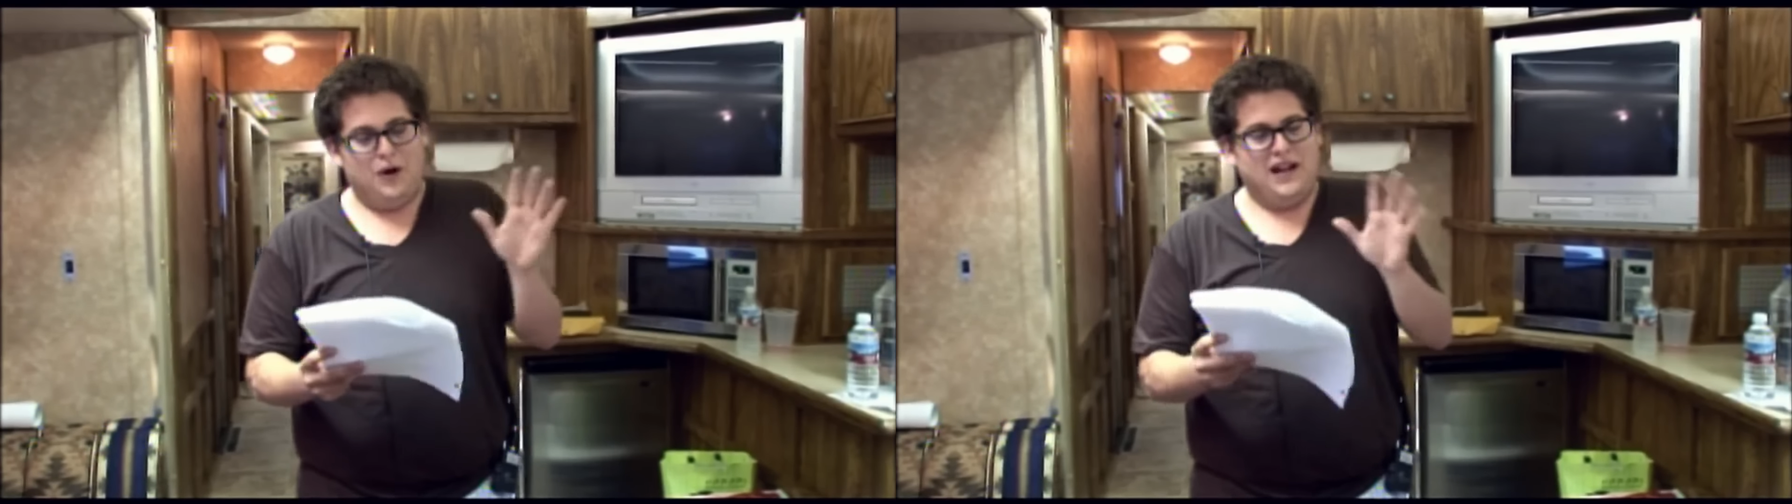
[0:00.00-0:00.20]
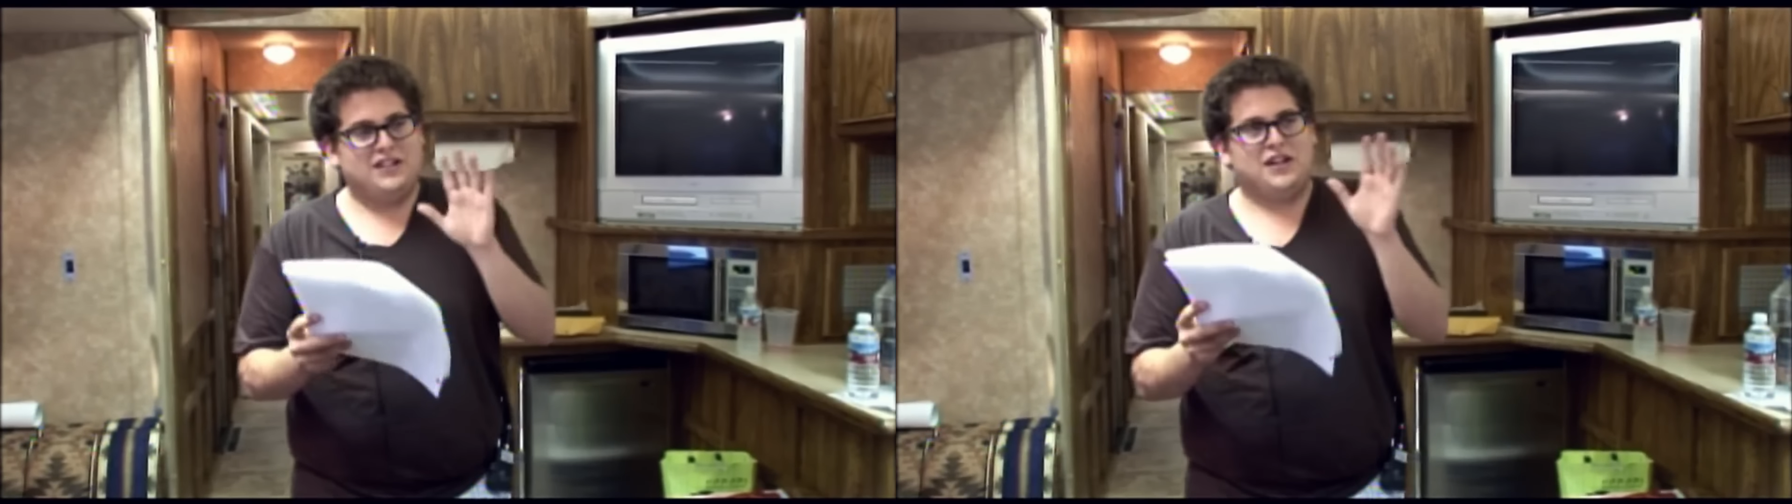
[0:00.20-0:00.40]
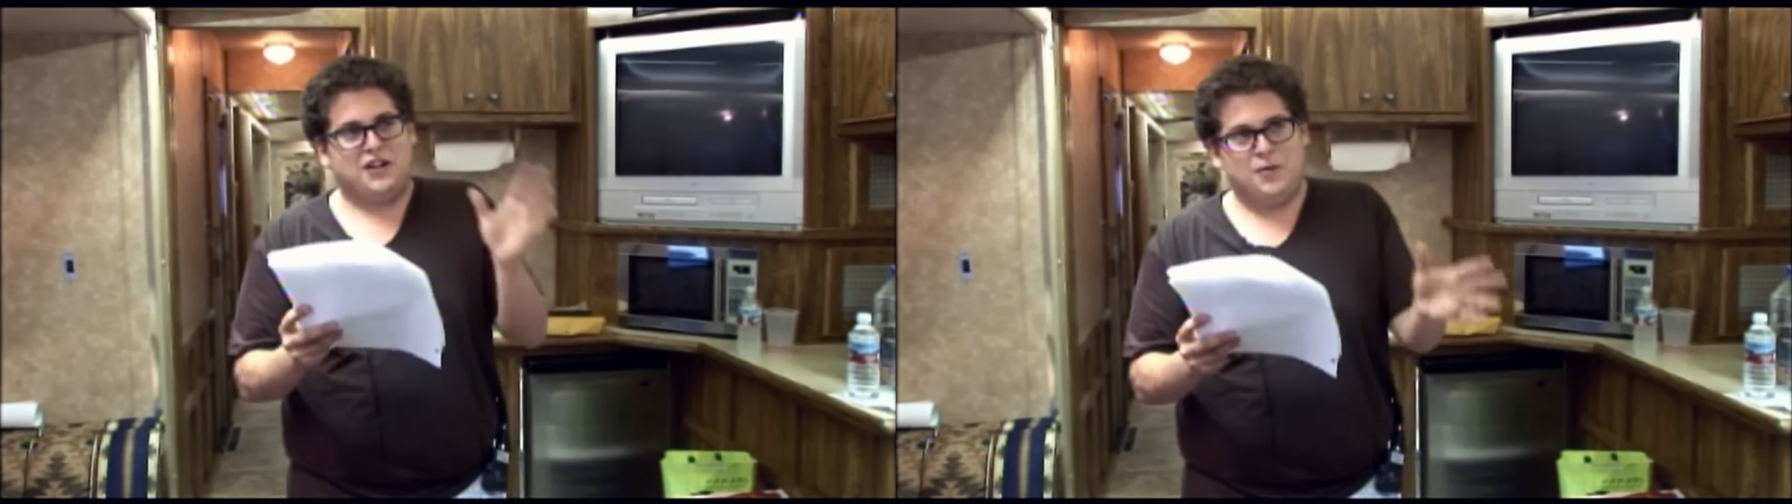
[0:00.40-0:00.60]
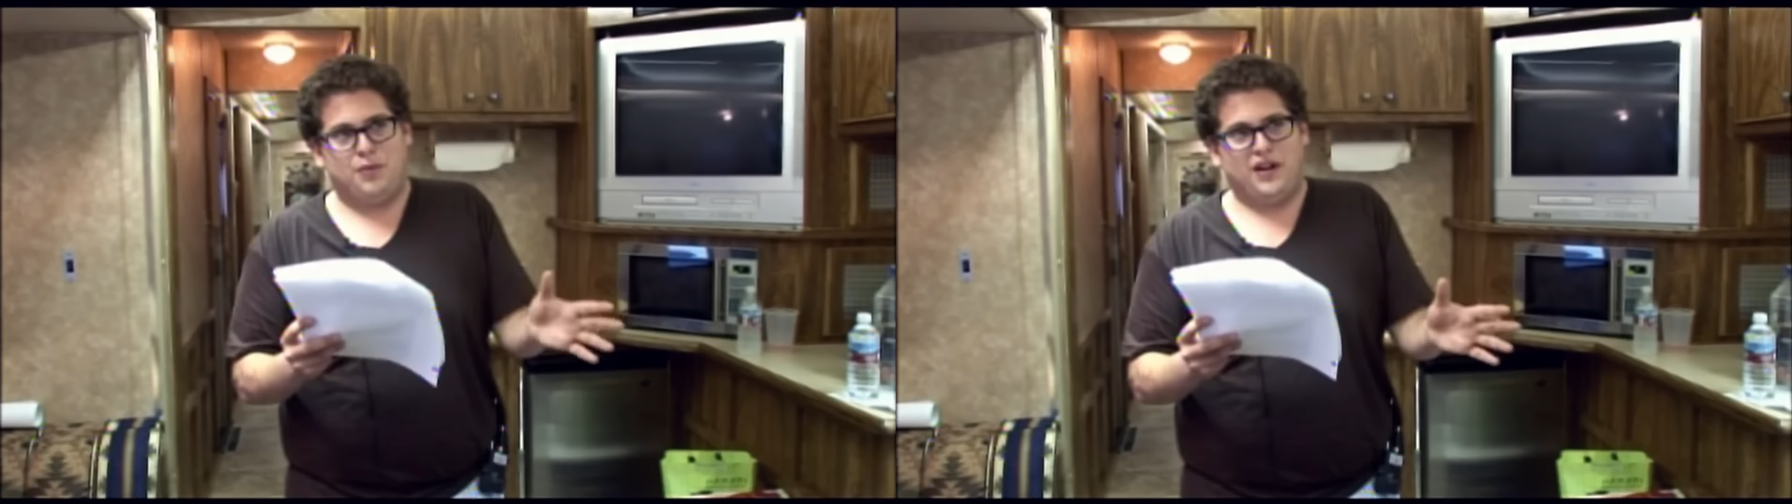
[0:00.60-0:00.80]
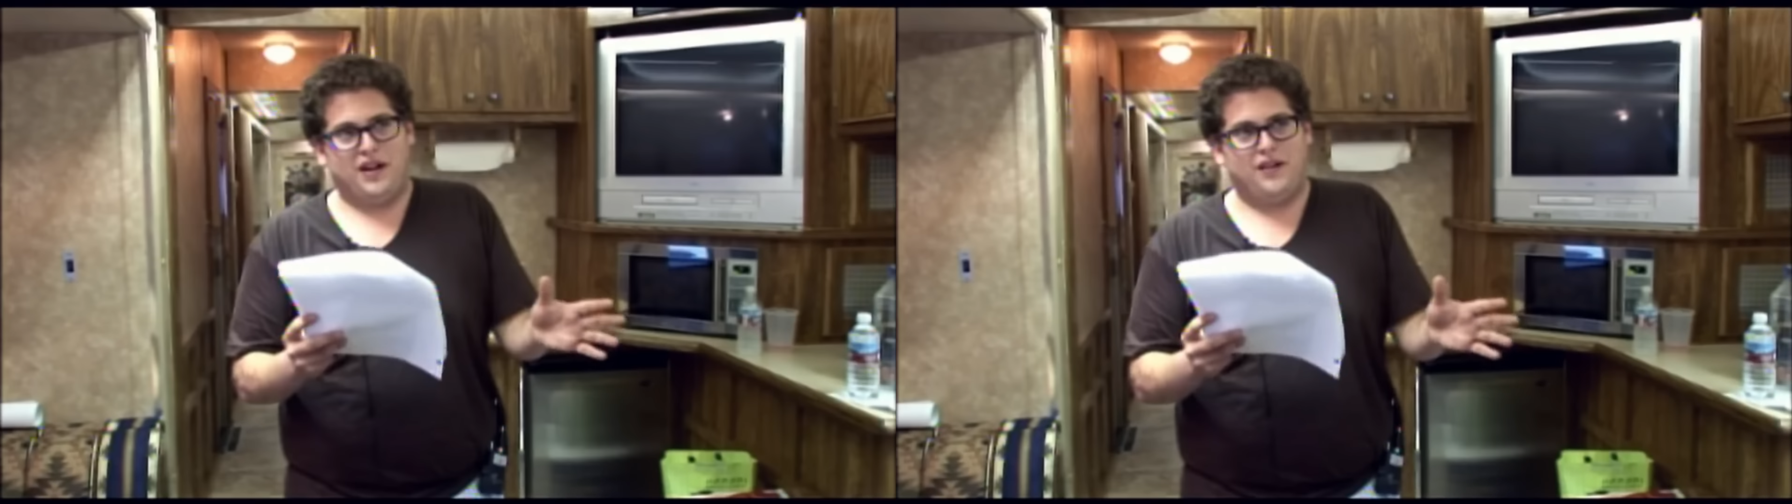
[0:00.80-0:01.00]
No, it's a
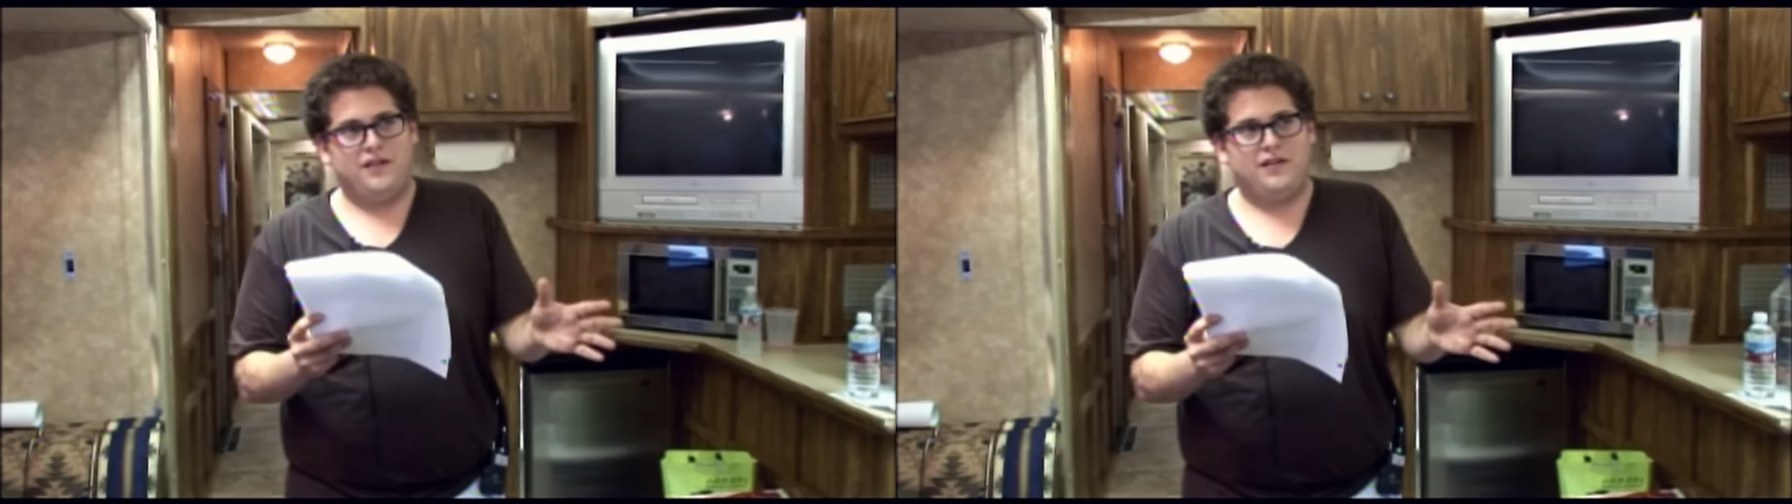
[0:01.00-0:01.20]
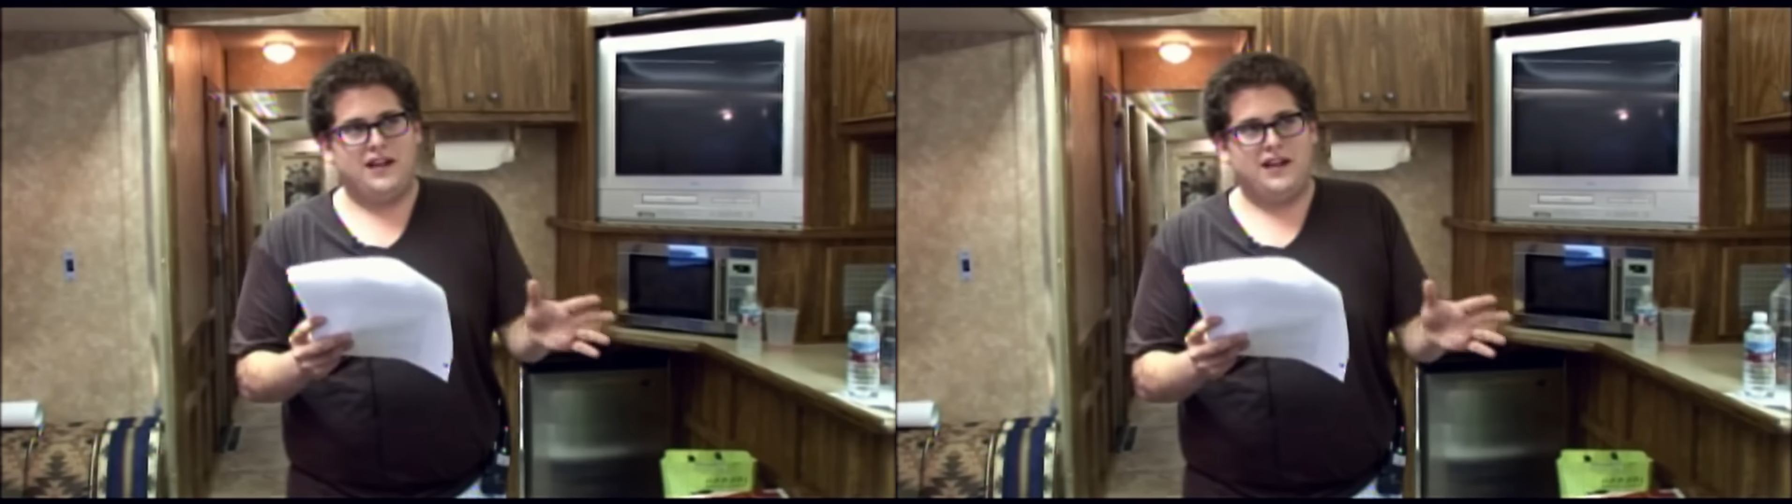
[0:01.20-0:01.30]
good plan.